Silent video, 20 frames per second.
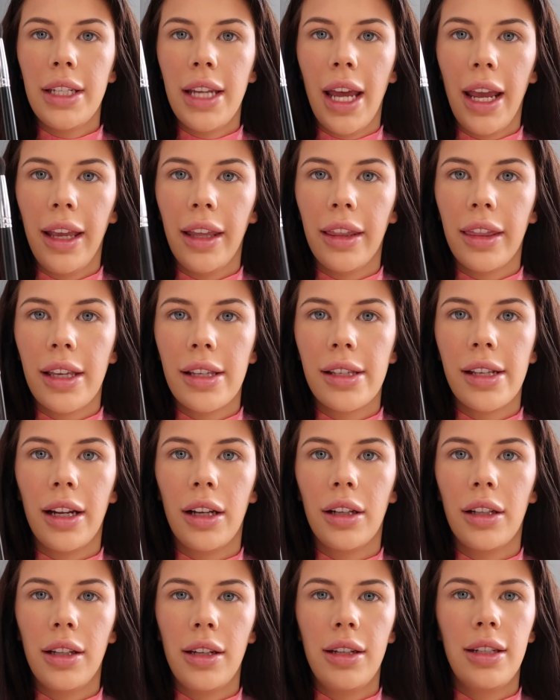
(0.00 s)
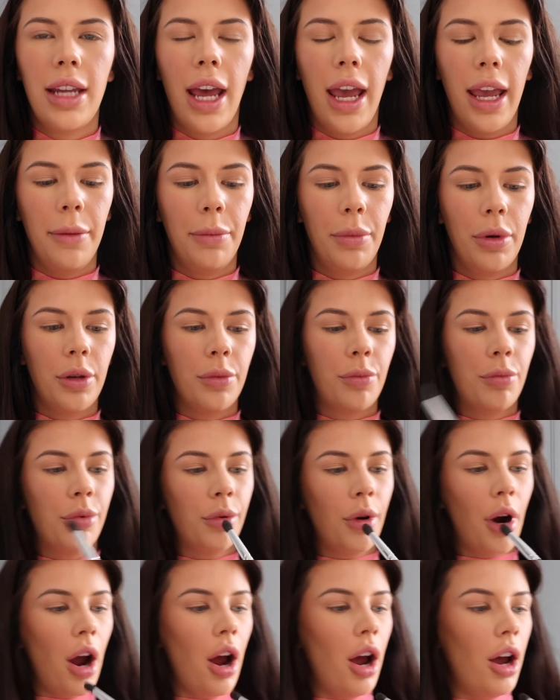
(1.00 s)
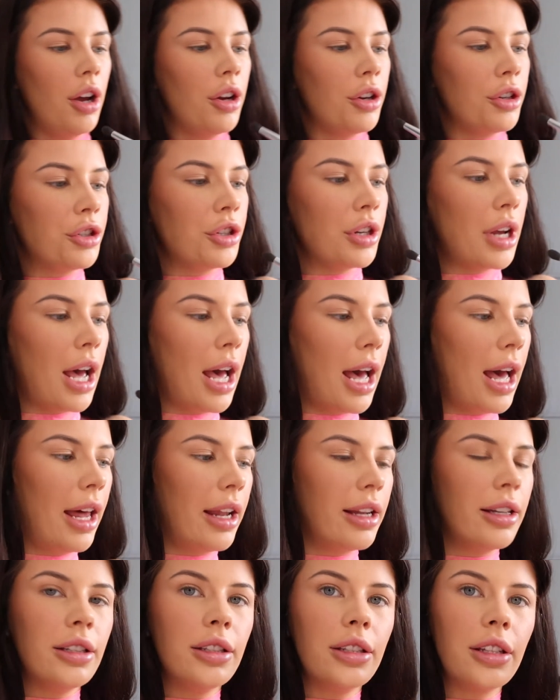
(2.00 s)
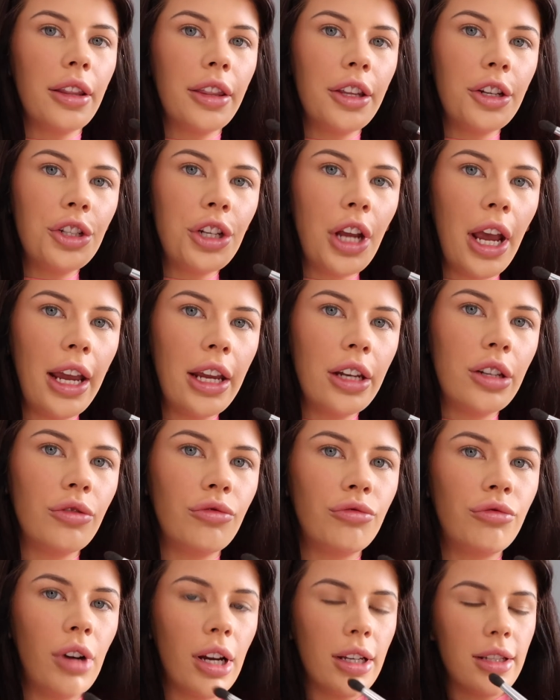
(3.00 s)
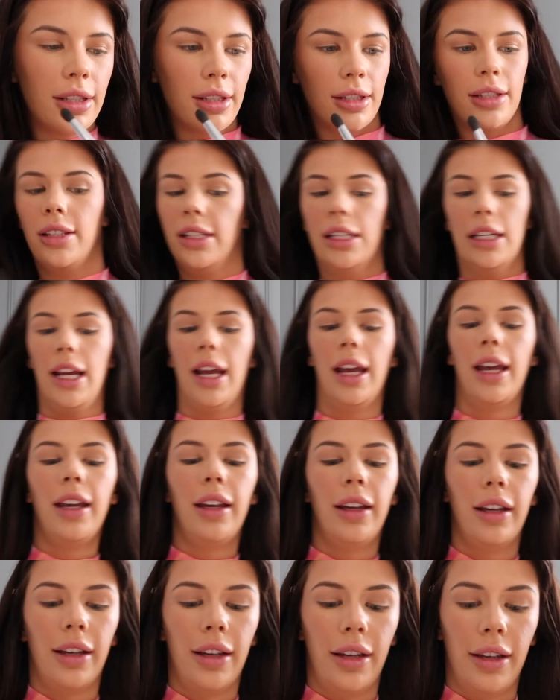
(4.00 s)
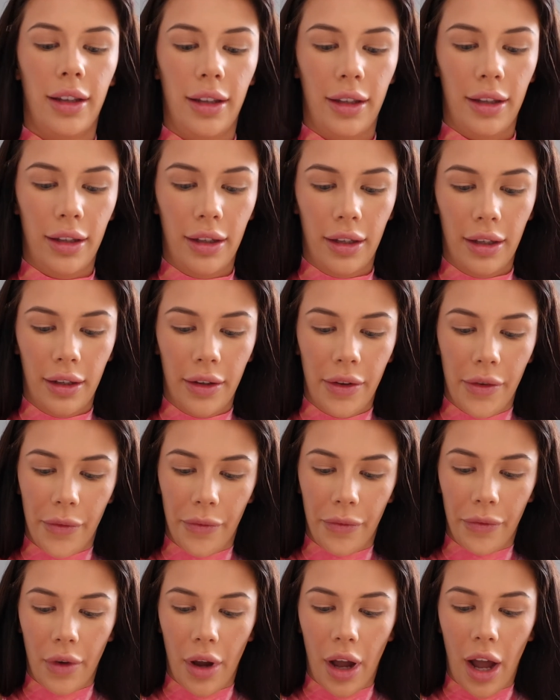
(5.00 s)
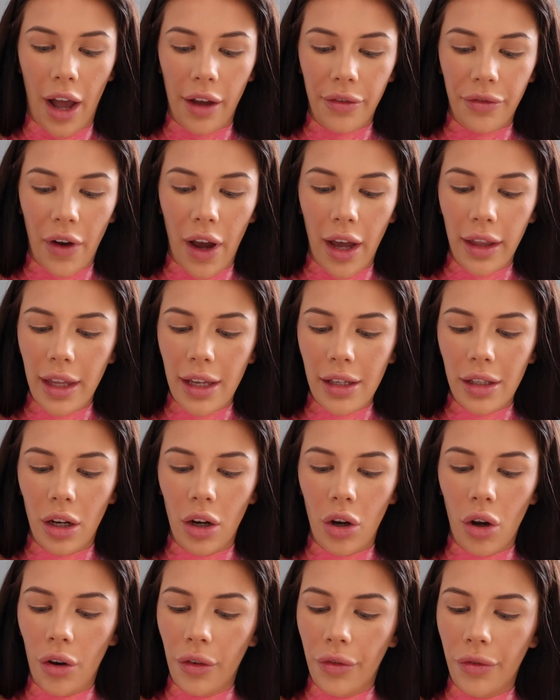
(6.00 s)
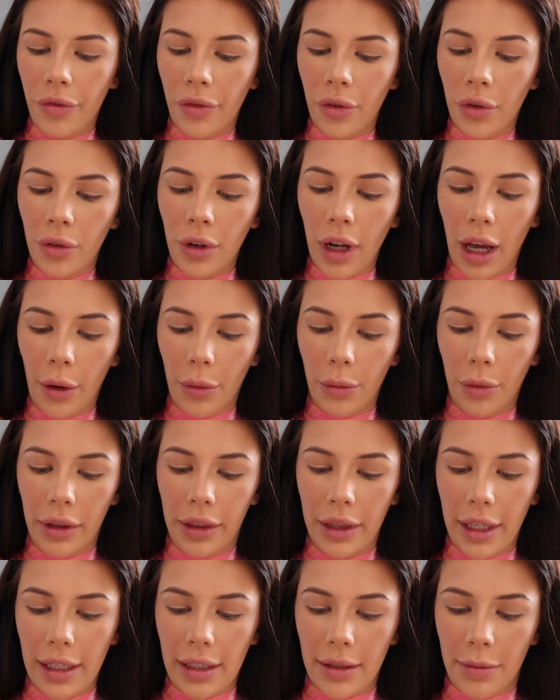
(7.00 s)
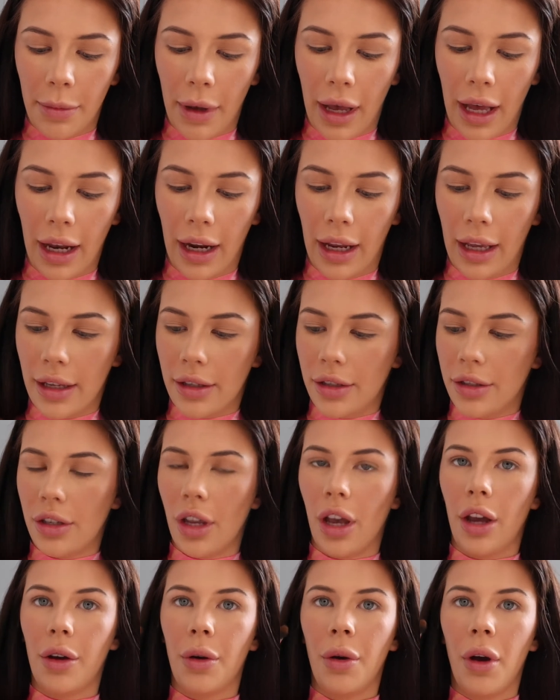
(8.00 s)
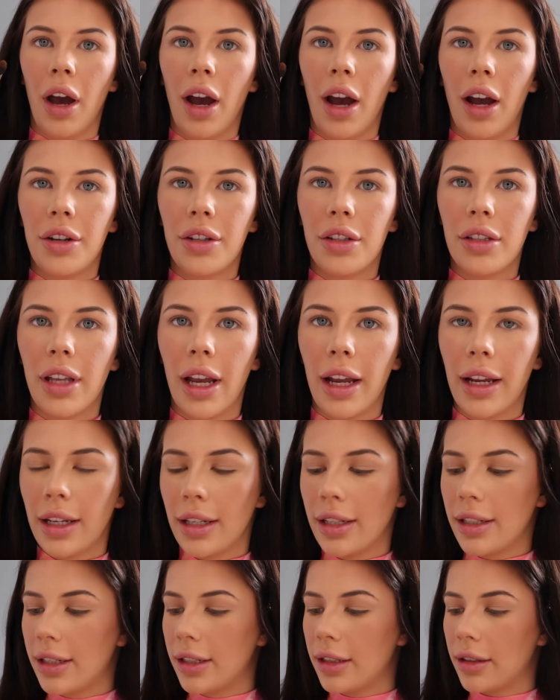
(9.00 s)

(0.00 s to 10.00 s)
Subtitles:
to take this little tapered brush and the shade Rustic. I find there's a lot of fallout with this palette, so just like